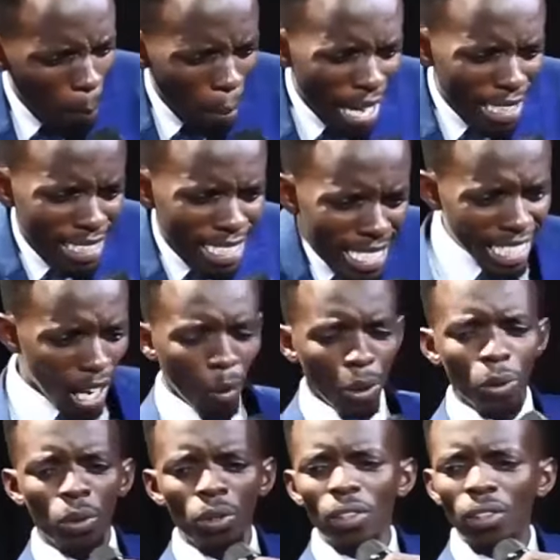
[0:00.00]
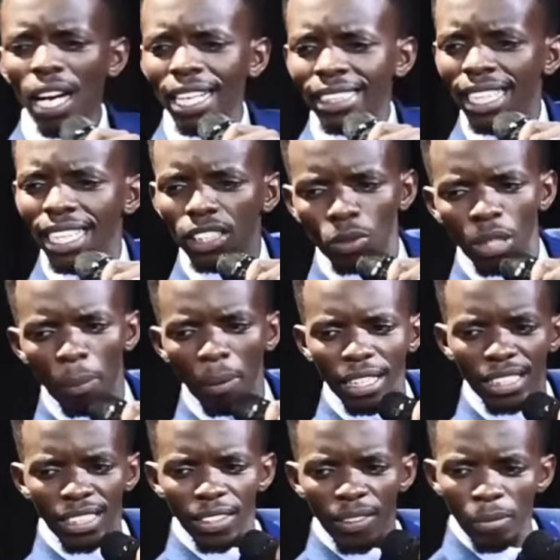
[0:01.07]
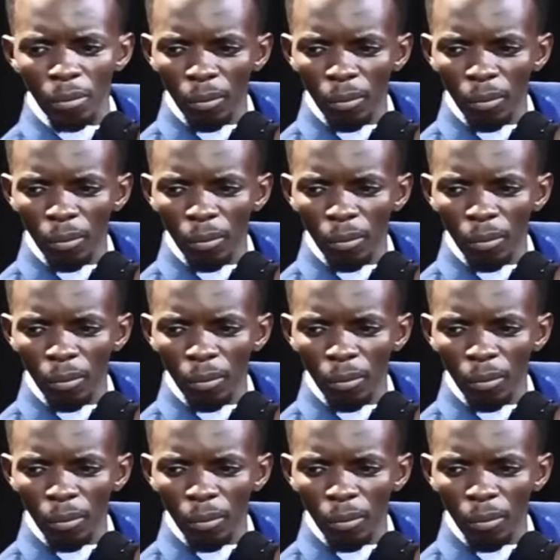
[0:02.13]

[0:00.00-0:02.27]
kwa party, now you adjust the party.